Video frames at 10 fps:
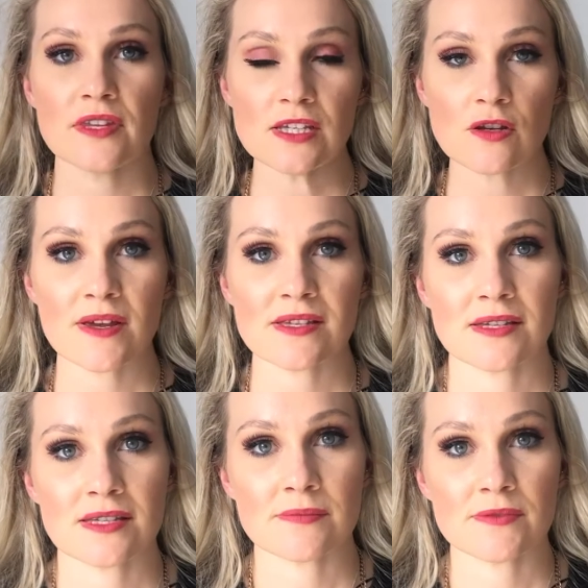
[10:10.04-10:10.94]
these are my
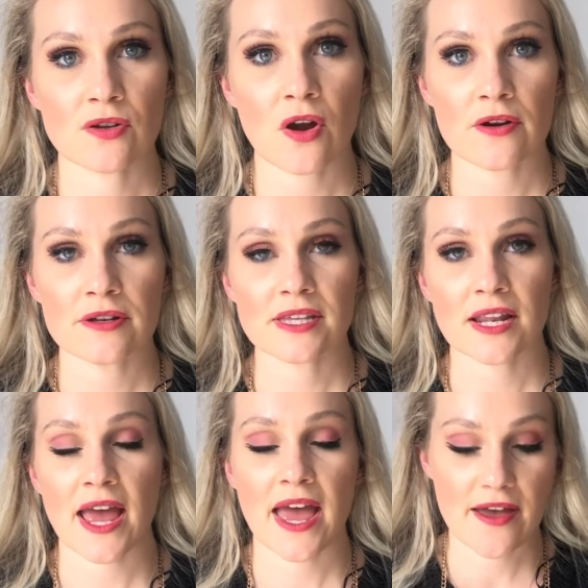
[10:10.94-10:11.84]
6 mascaras that
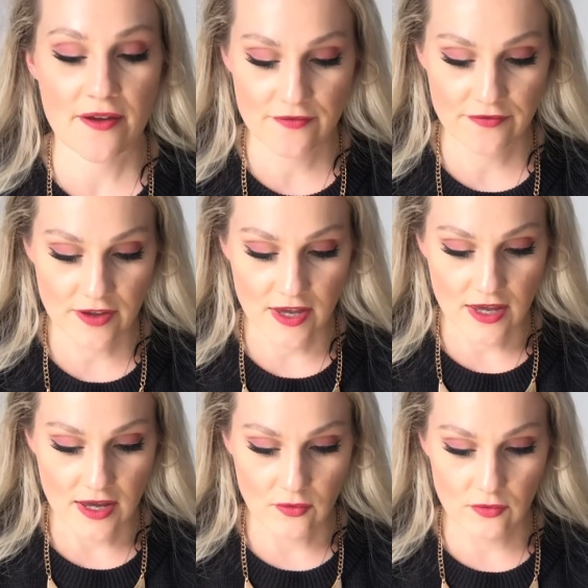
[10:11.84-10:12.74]
I have,
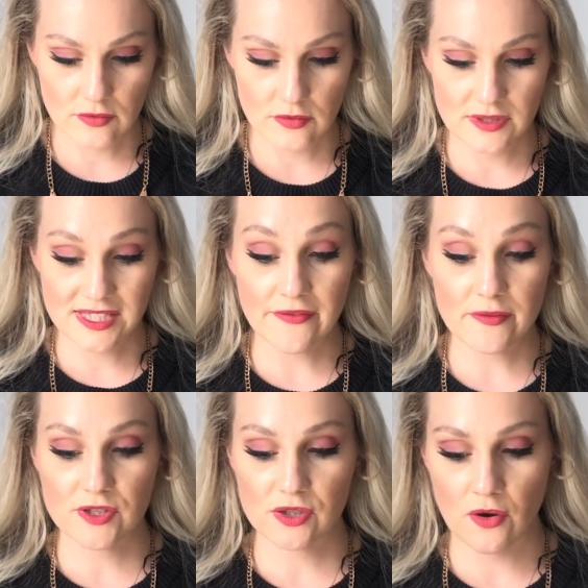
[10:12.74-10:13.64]
or 7
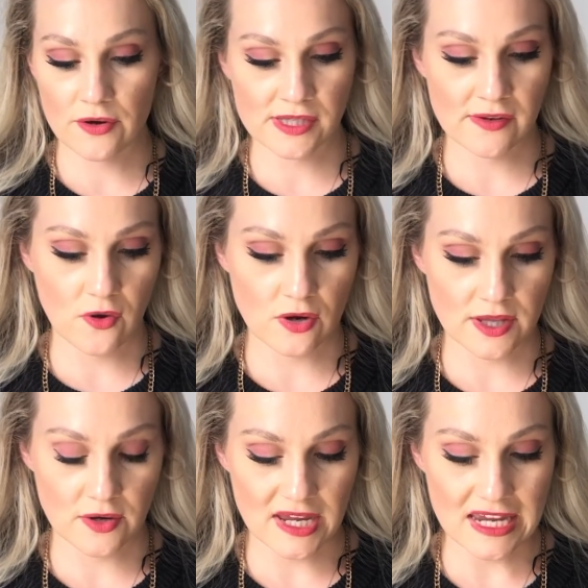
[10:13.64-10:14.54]
mascaras that I've got that are